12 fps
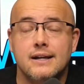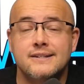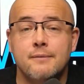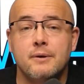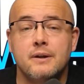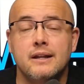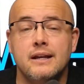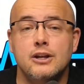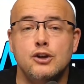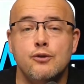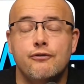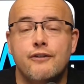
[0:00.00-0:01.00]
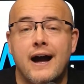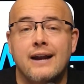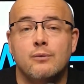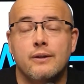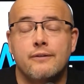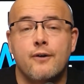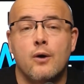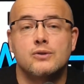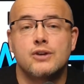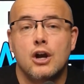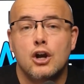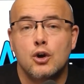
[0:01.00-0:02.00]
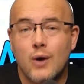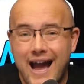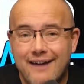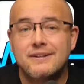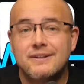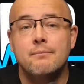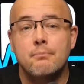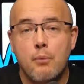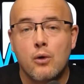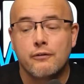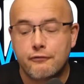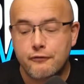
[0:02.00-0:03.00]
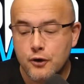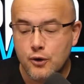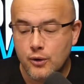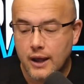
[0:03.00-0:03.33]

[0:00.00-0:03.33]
typically you find with folks who have to eat more food